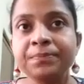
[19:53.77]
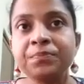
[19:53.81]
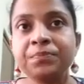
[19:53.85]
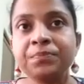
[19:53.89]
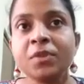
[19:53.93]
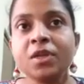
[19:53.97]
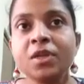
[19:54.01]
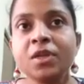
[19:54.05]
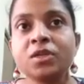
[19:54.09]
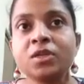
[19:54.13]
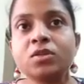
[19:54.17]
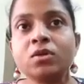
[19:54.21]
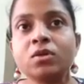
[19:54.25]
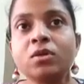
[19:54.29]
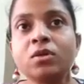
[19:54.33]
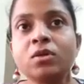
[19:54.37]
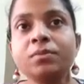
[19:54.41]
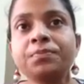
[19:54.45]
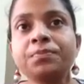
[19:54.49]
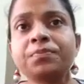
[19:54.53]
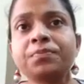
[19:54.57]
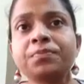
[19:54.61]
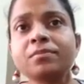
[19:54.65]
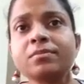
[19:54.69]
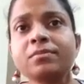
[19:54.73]
So
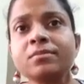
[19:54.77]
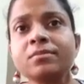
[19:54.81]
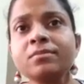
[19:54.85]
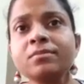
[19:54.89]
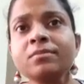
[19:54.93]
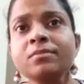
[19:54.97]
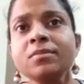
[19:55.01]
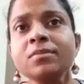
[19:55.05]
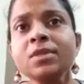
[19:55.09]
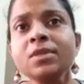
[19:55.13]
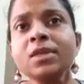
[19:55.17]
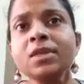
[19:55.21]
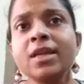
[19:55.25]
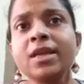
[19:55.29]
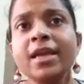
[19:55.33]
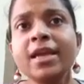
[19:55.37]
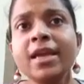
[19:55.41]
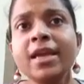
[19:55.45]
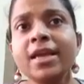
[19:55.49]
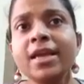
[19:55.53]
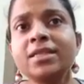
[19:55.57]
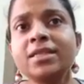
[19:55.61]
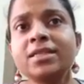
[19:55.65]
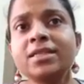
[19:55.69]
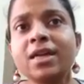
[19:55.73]
he
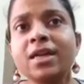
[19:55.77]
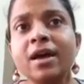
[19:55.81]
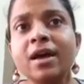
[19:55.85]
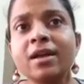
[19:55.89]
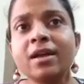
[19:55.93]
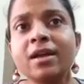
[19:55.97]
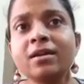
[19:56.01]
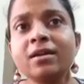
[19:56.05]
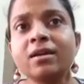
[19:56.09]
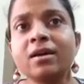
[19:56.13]
has done